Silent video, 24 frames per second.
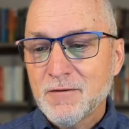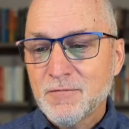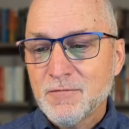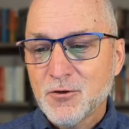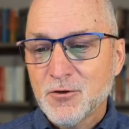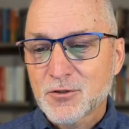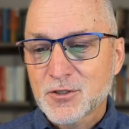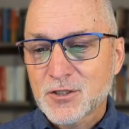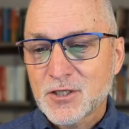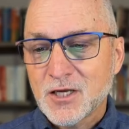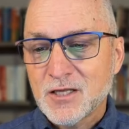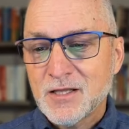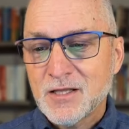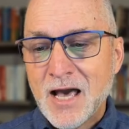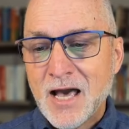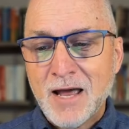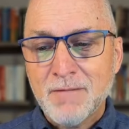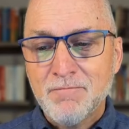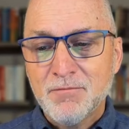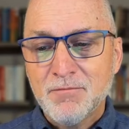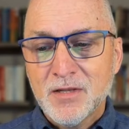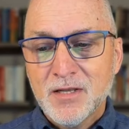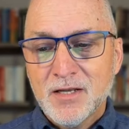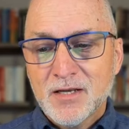You'll see that
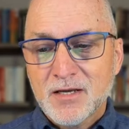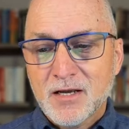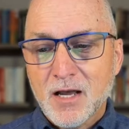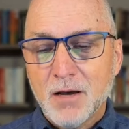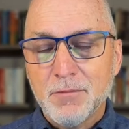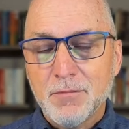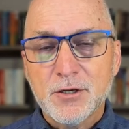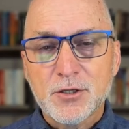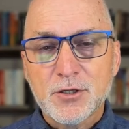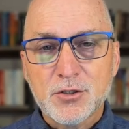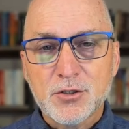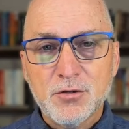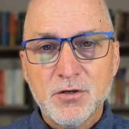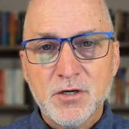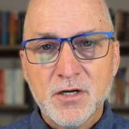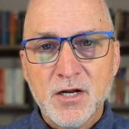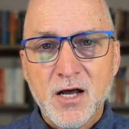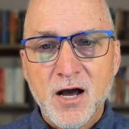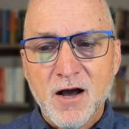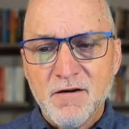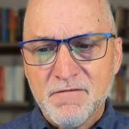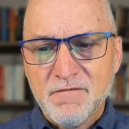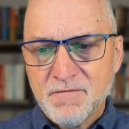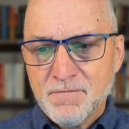coming soon
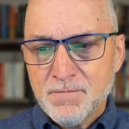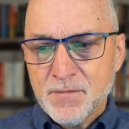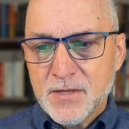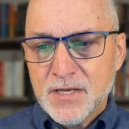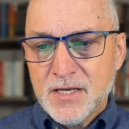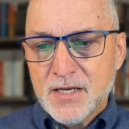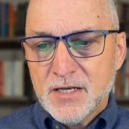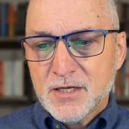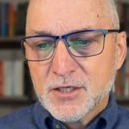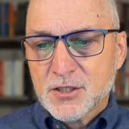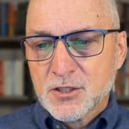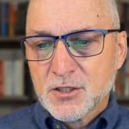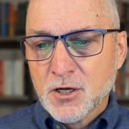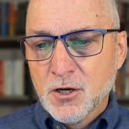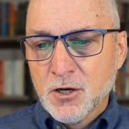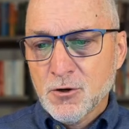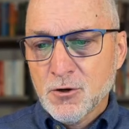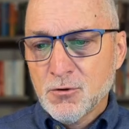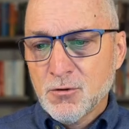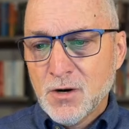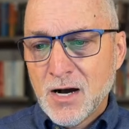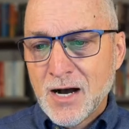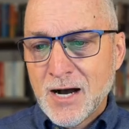enough. So